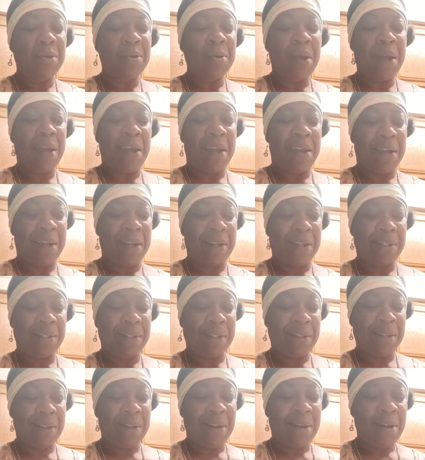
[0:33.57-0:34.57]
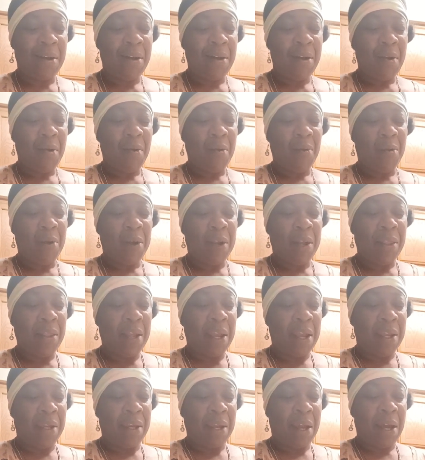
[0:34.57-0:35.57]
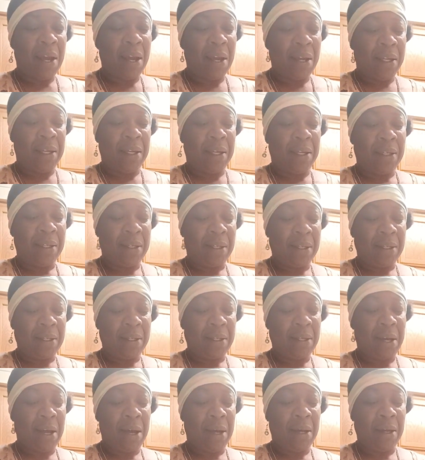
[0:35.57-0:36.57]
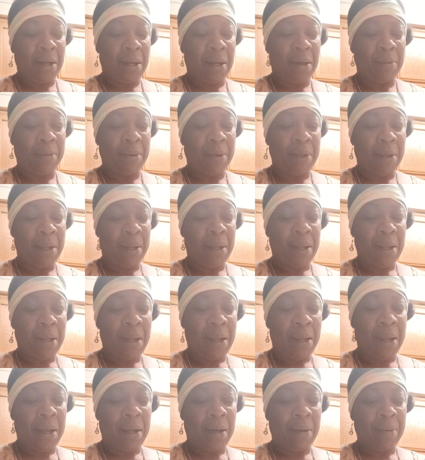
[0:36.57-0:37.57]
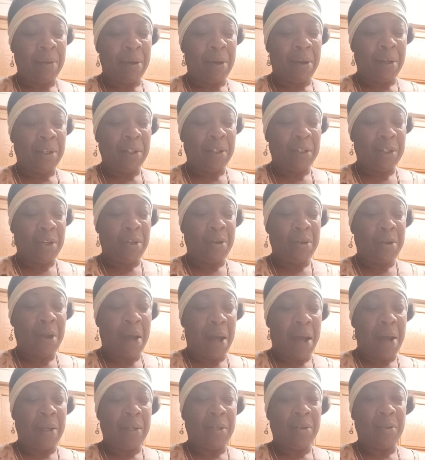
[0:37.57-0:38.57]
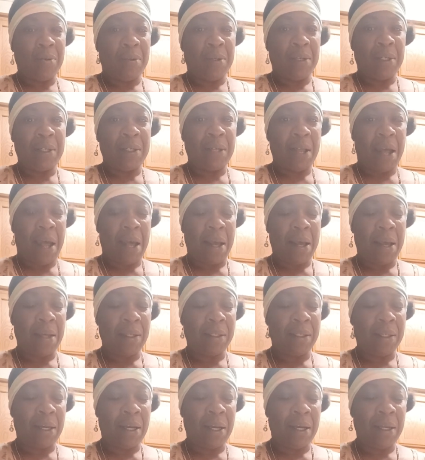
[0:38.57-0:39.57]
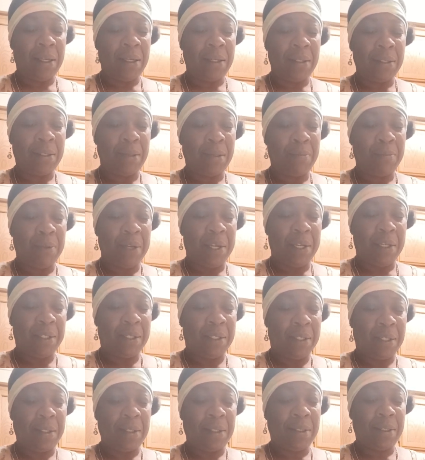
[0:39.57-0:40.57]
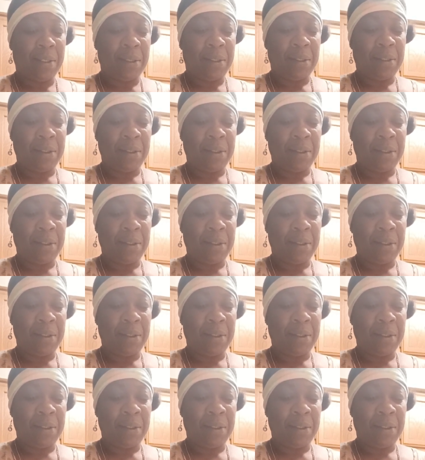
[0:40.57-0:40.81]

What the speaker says: eggs with an onion cut up. And I'm going to show you how I do it. I cut the onions in pieces.